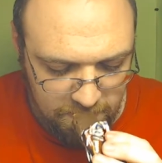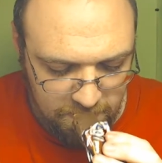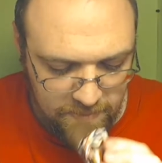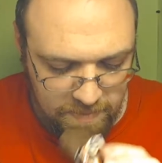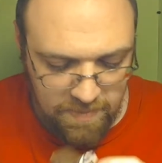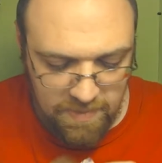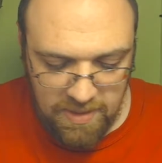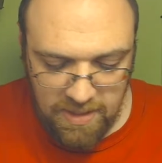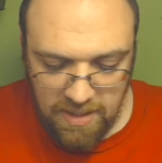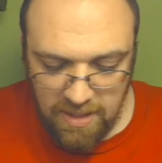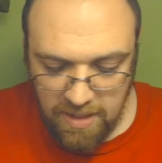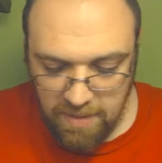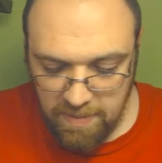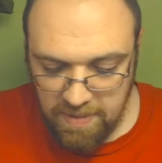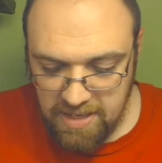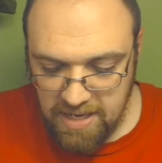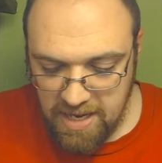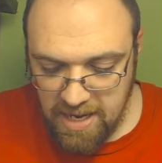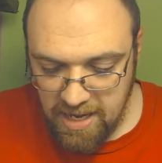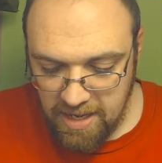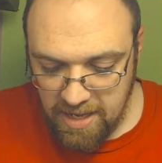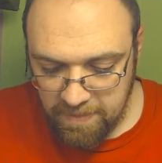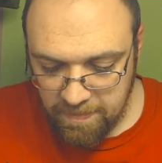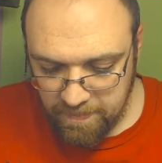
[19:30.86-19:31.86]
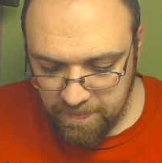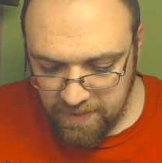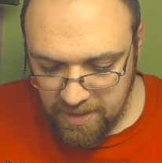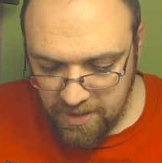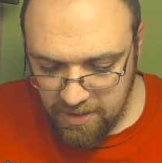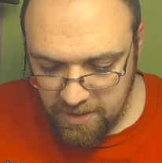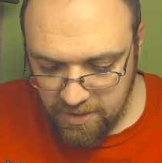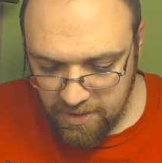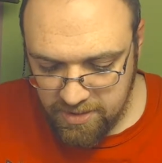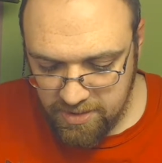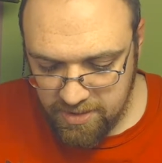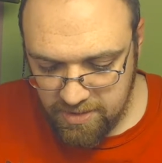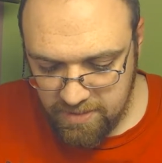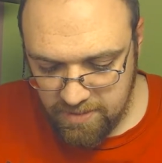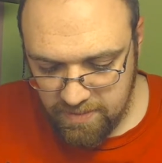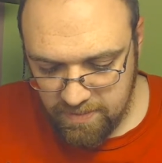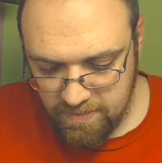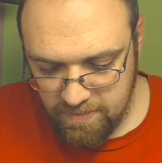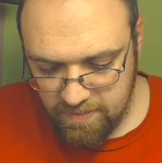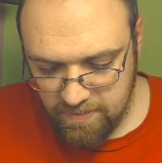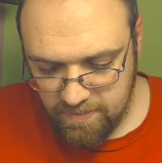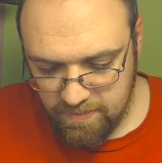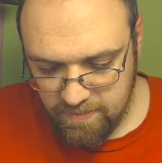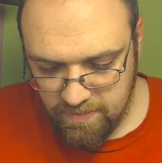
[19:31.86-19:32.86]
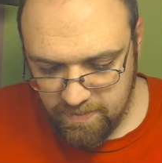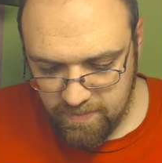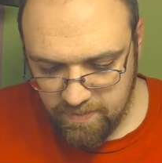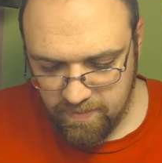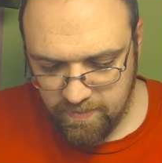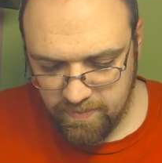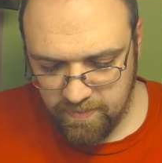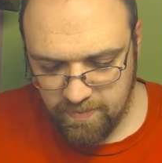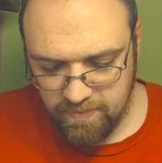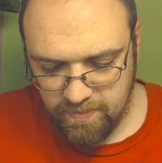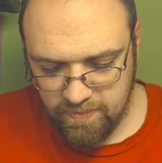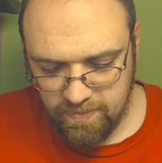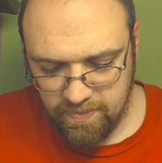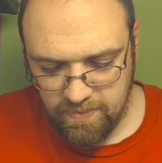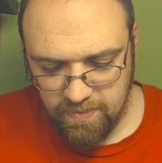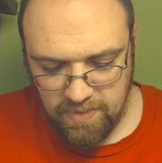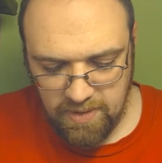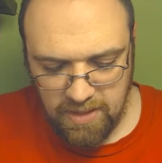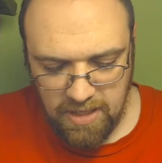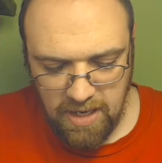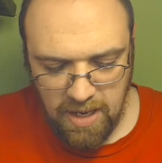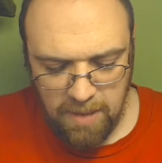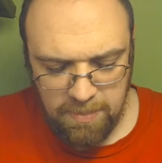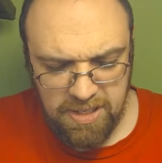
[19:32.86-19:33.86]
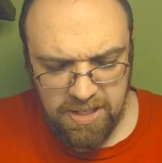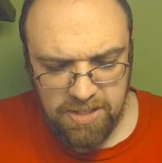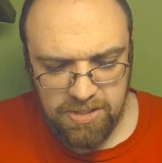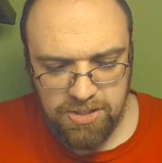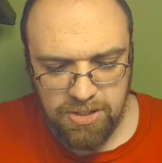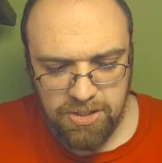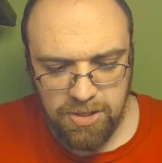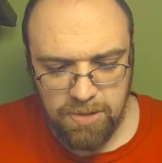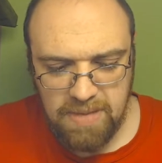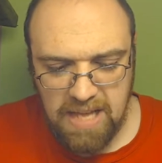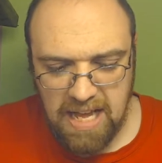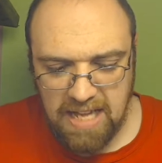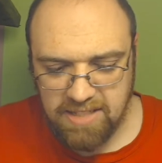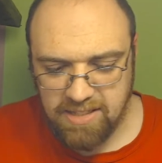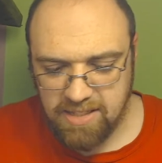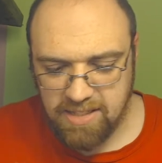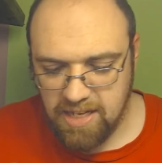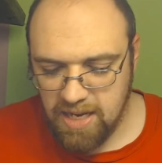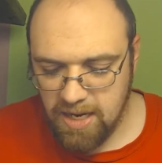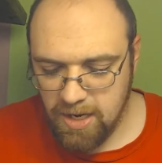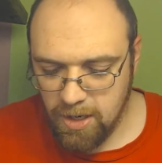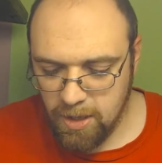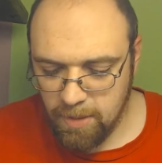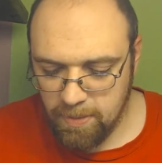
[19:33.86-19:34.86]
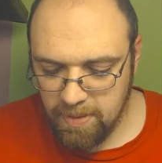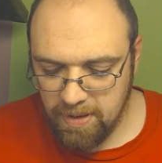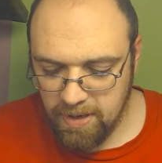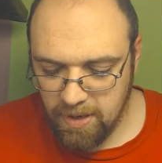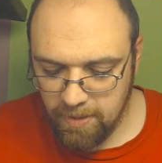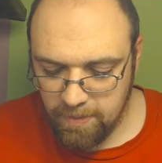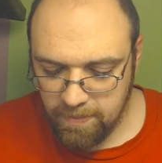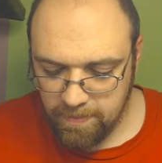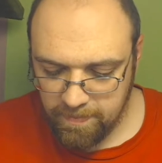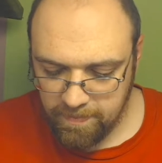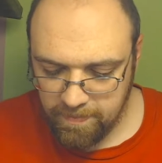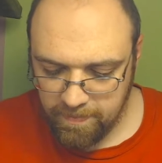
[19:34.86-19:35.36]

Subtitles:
I mean, yeah, it looks. I'm going to assume that's caramel.